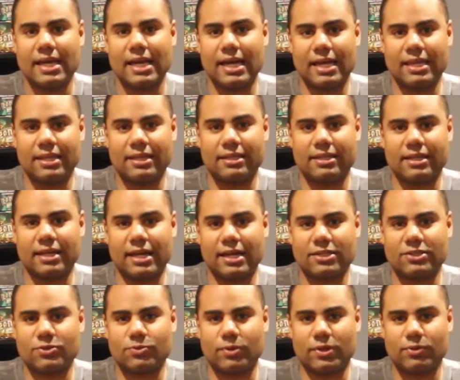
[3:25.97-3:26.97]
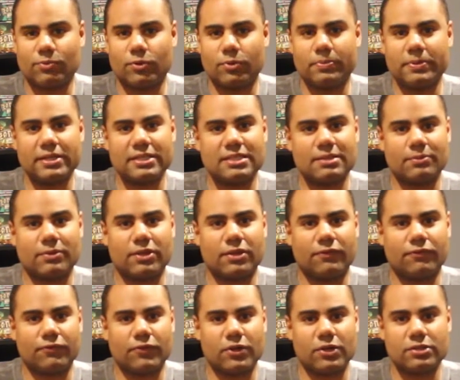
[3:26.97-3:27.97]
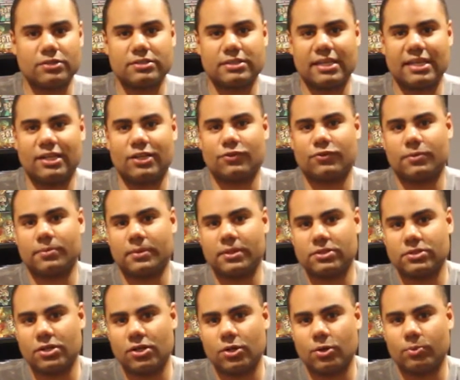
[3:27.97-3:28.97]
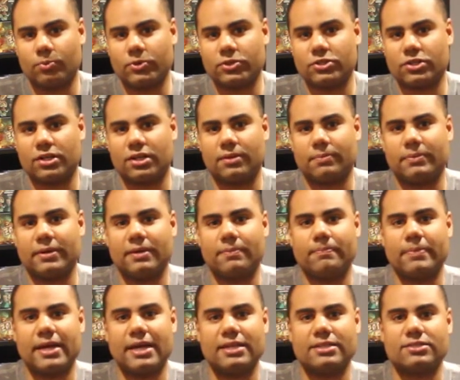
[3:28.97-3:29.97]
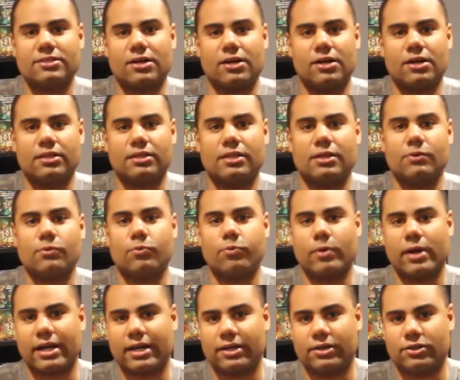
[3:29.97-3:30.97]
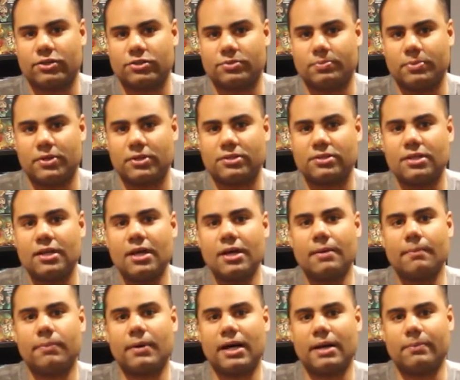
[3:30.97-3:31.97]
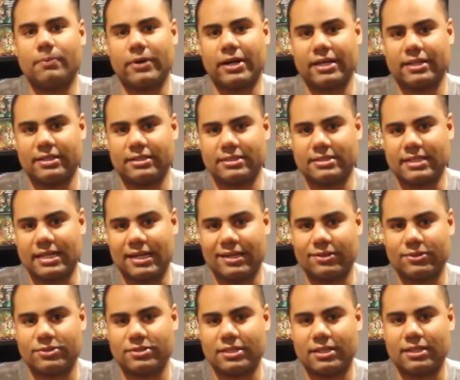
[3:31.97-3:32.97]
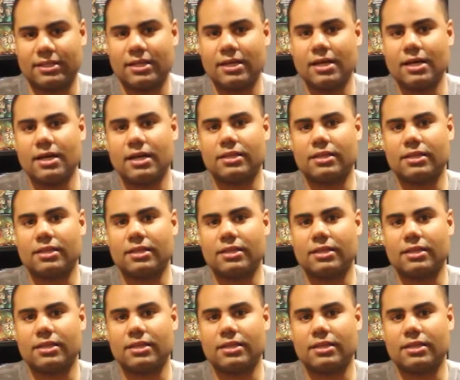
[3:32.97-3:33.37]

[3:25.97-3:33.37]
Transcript: And then the next one will be some of the first Tales from the Tome, which are going to be based on the Reckoners books by Brandon Sanderson.